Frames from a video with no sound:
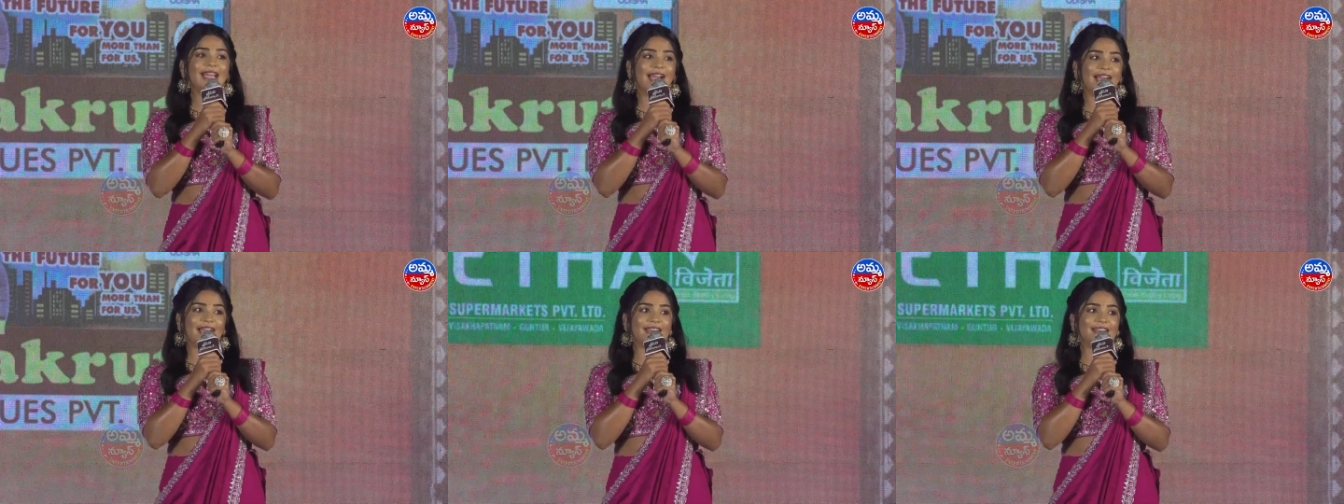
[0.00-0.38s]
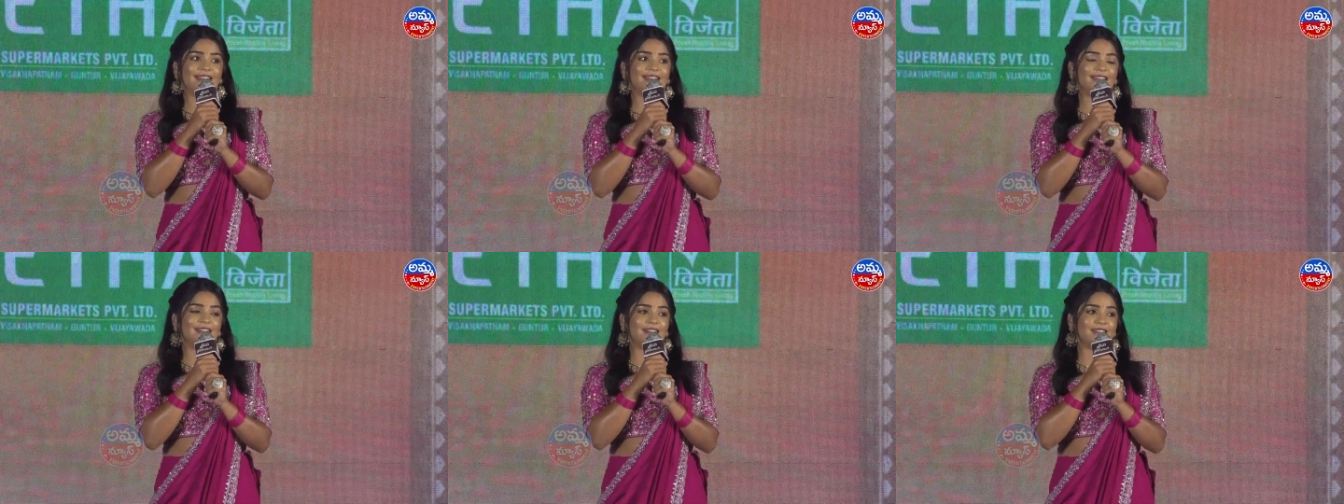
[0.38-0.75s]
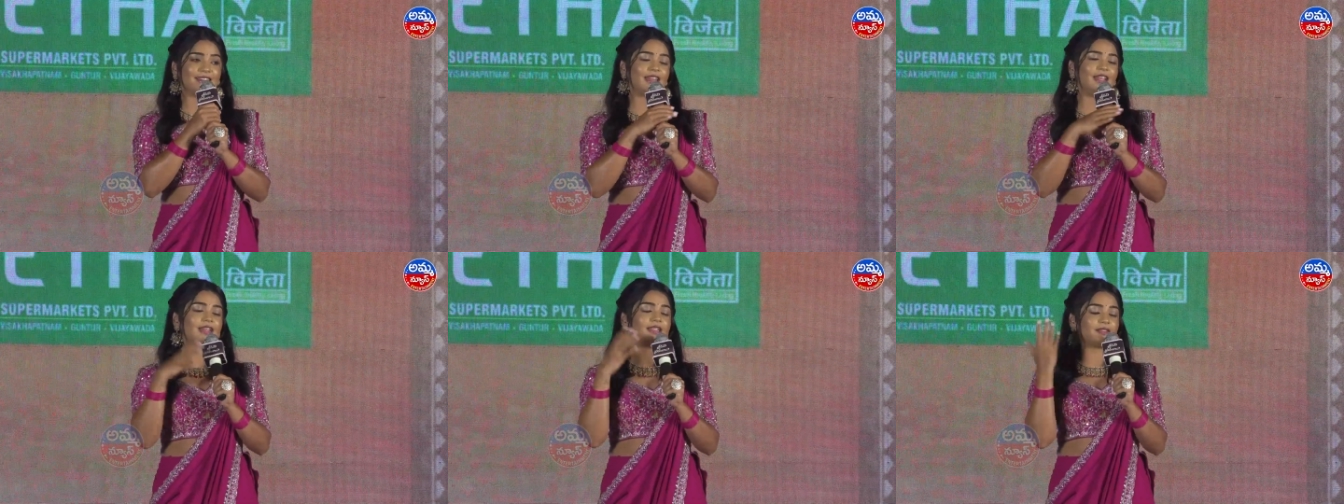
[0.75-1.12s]
And uh,
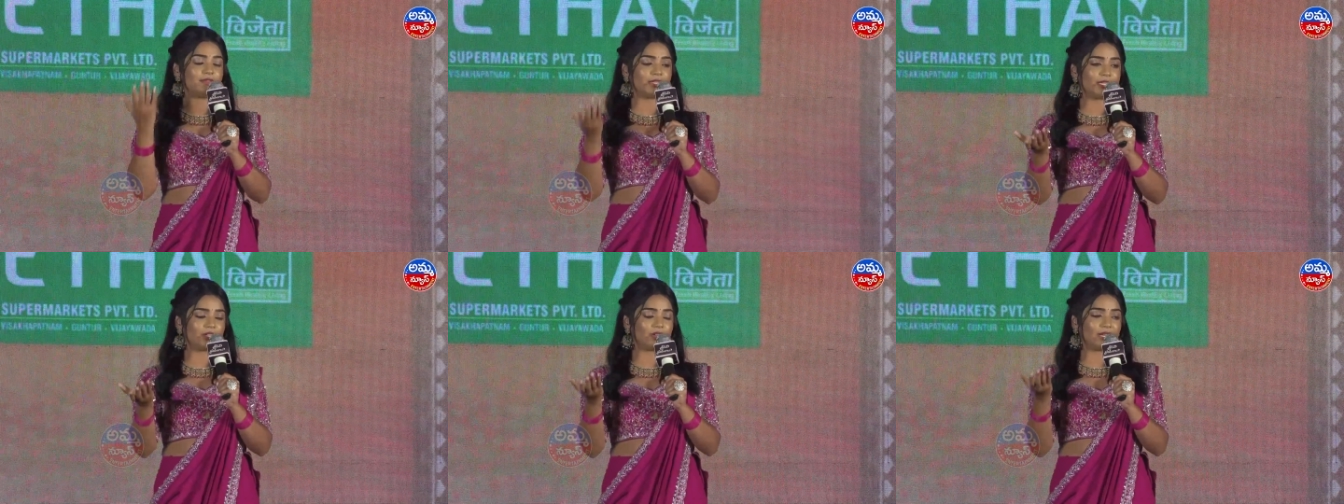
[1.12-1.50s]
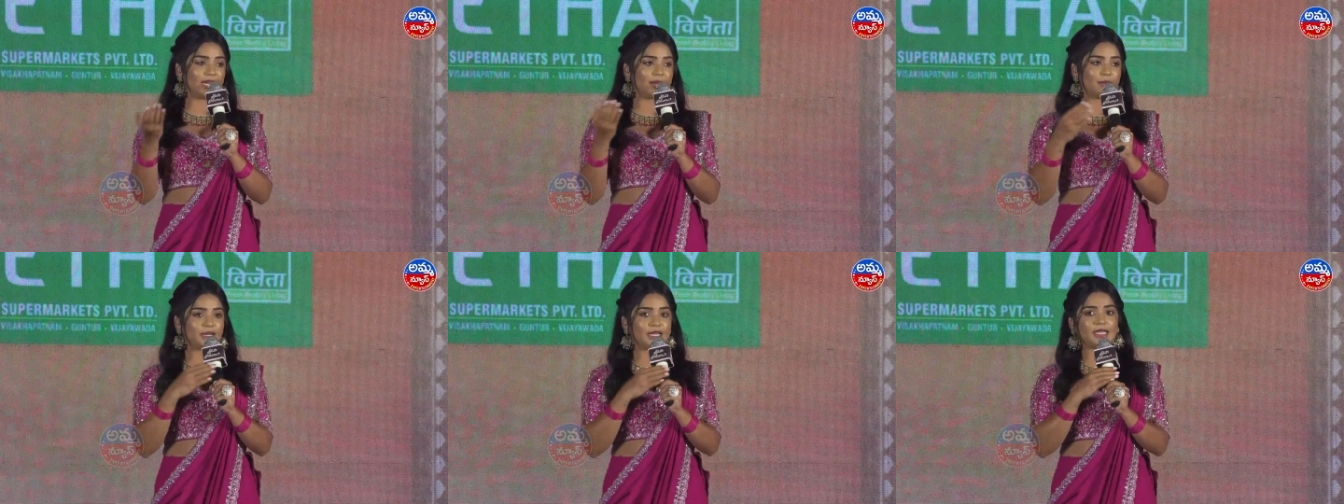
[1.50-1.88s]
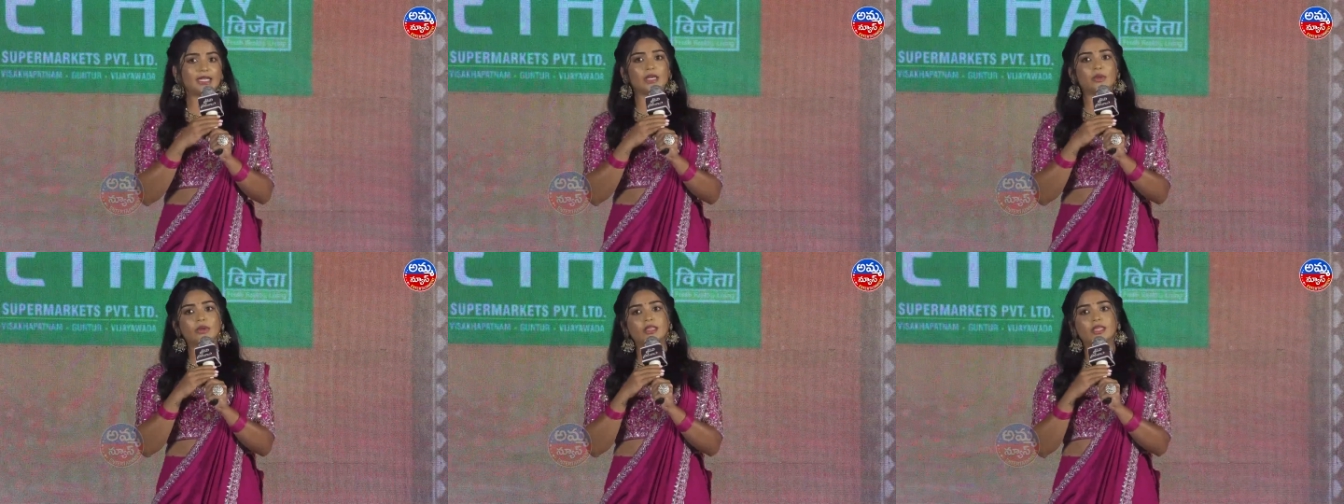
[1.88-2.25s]
creatively
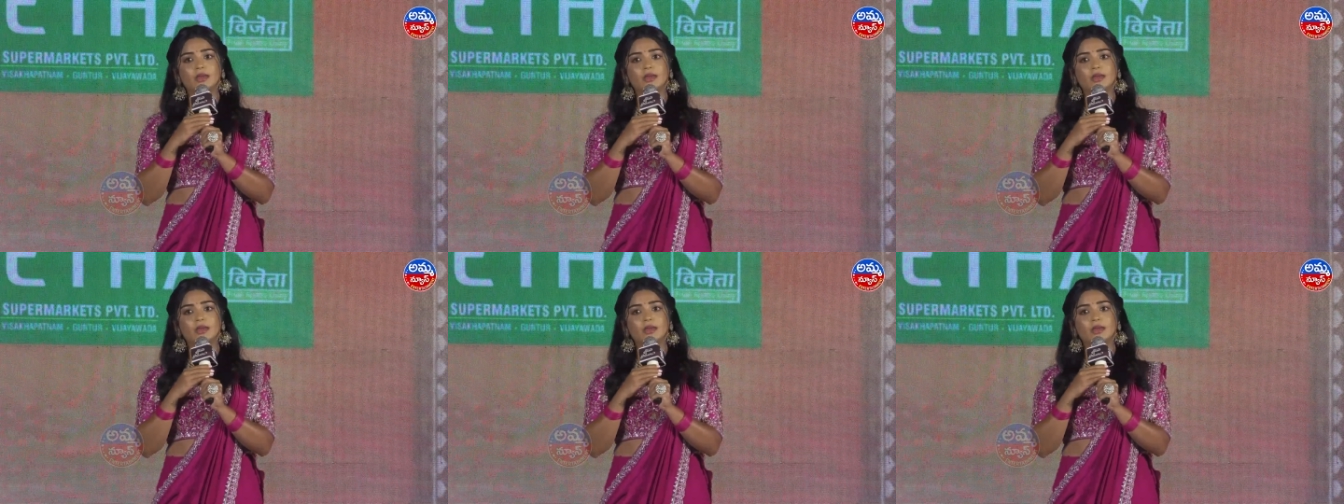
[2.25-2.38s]
collaborating with